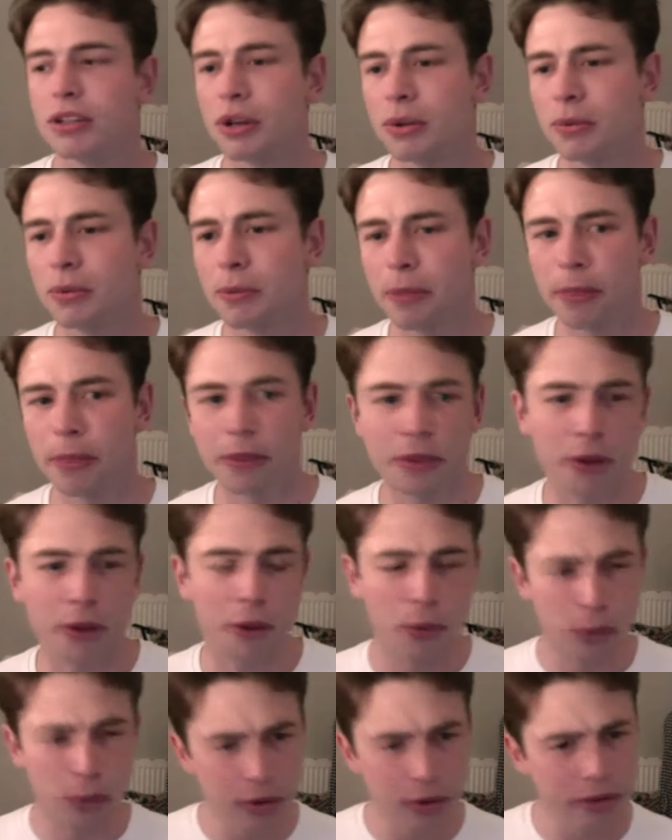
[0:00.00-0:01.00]
So, you
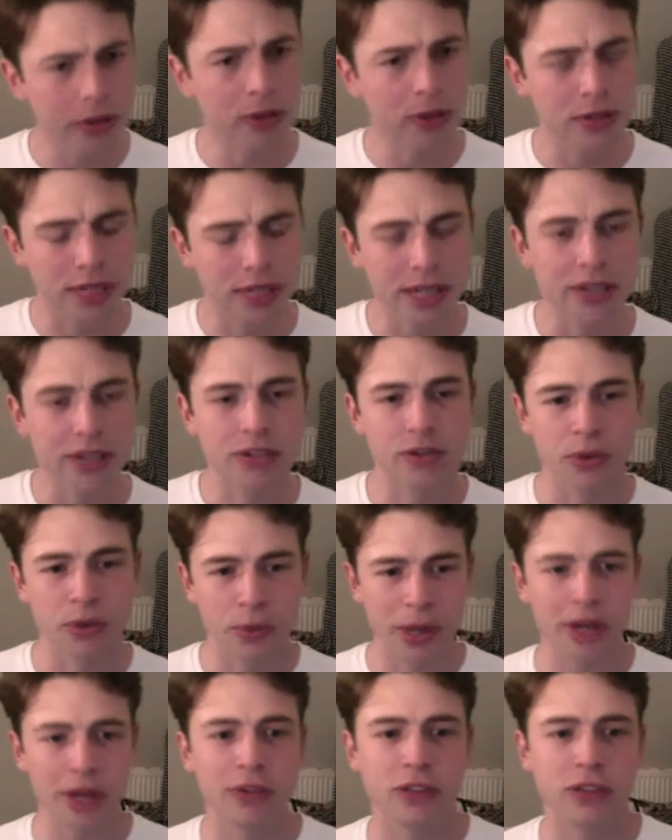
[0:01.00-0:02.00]
know, all of those things are
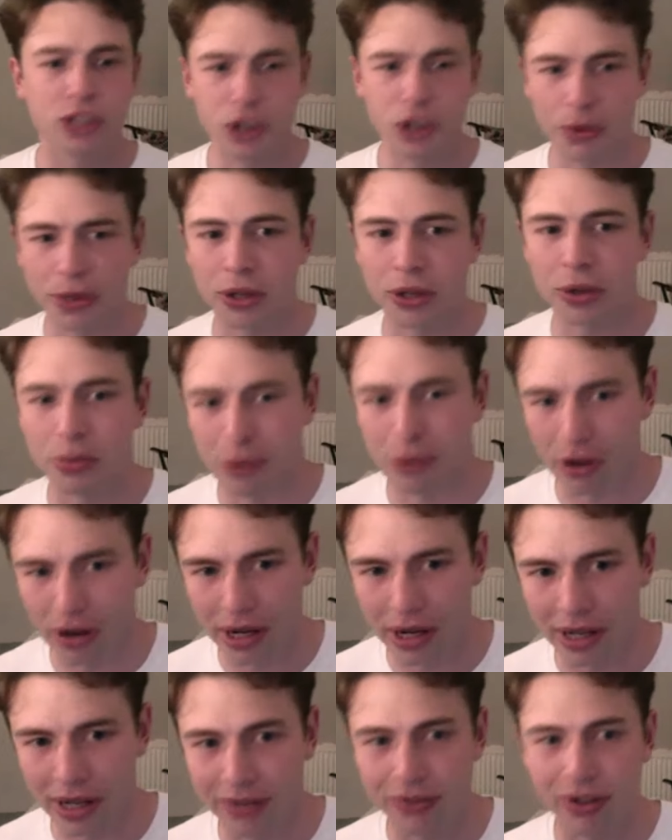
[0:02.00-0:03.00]
a way of showing your
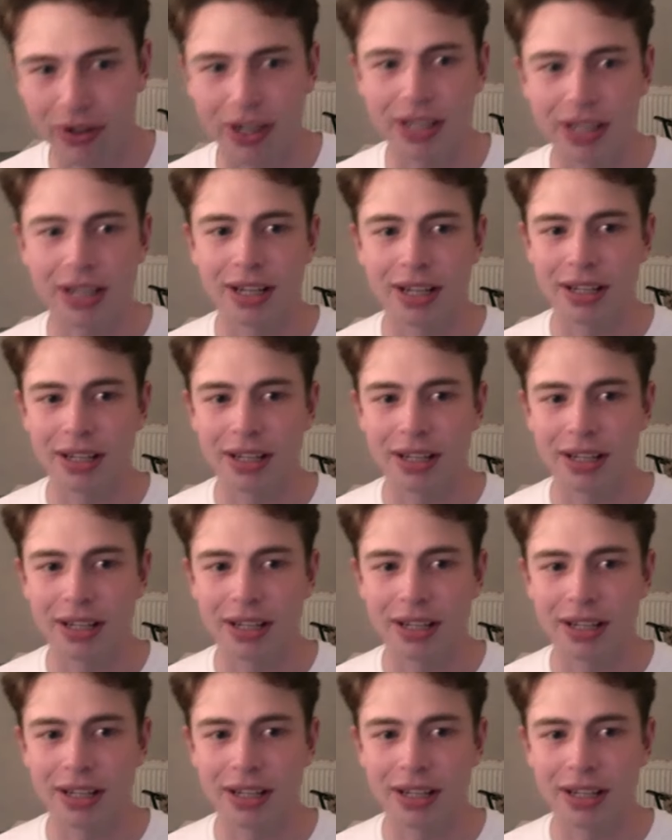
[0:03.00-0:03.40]
pride, right?